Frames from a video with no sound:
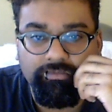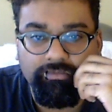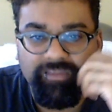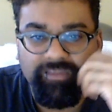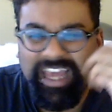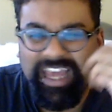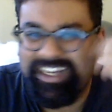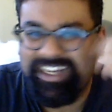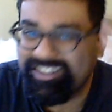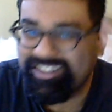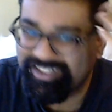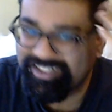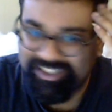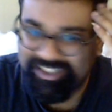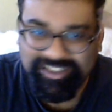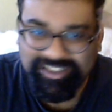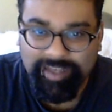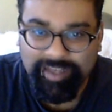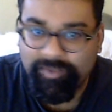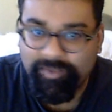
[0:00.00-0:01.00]
That is
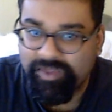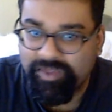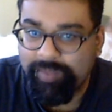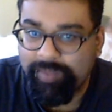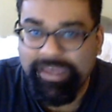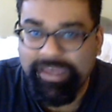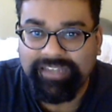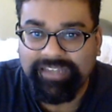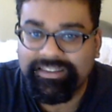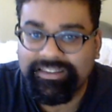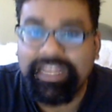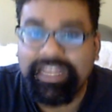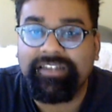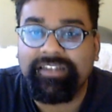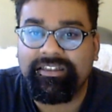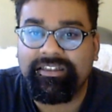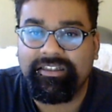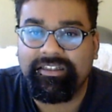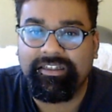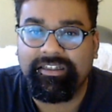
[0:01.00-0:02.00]
just something that makes
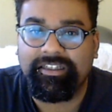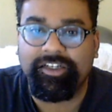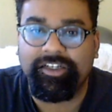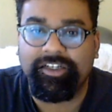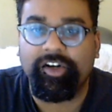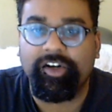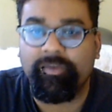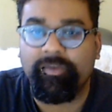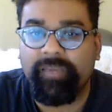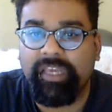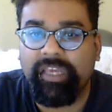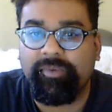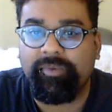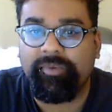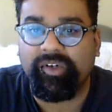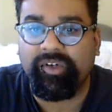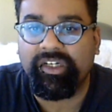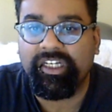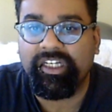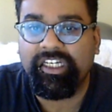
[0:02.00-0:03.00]
sense to certain
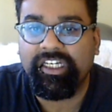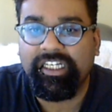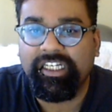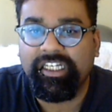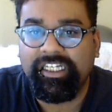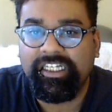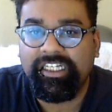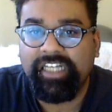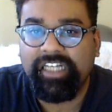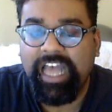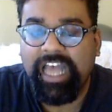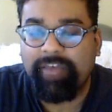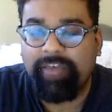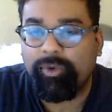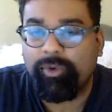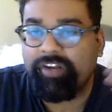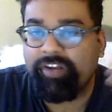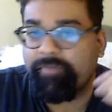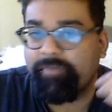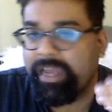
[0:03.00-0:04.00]
people and
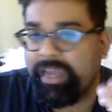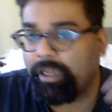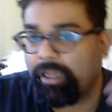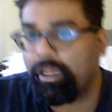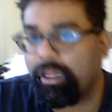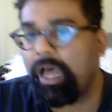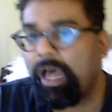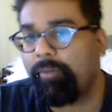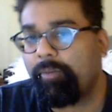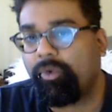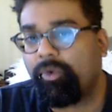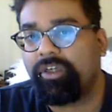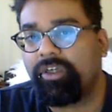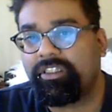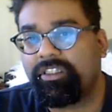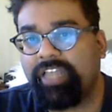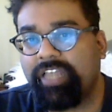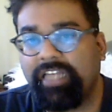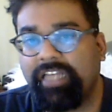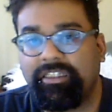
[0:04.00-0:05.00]
would have made a lot more
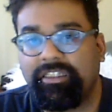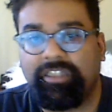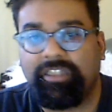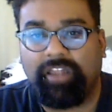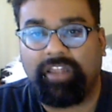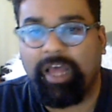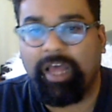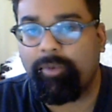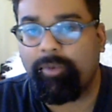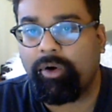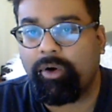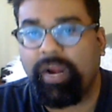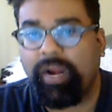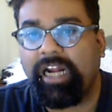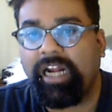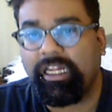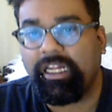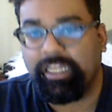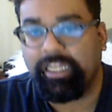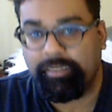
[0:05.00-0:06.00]
sense, a lot more
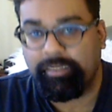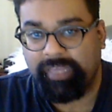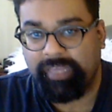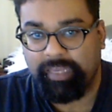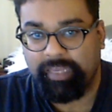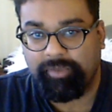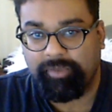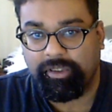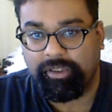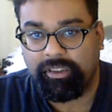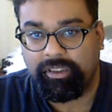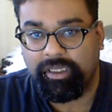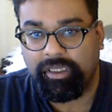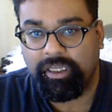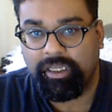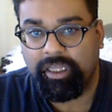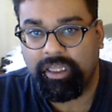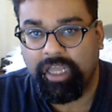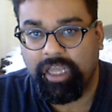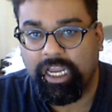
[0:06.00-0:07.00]
readily to people
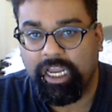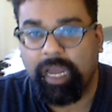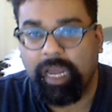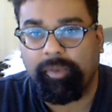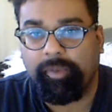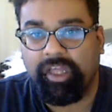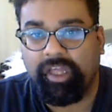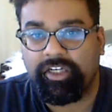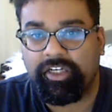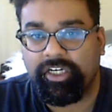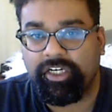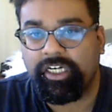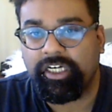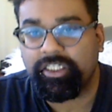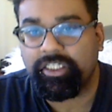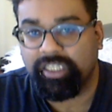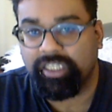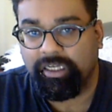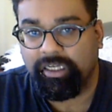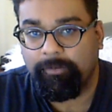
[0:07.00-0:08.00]
a couple hundred years
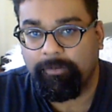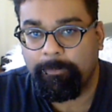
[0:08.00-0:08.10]
ago.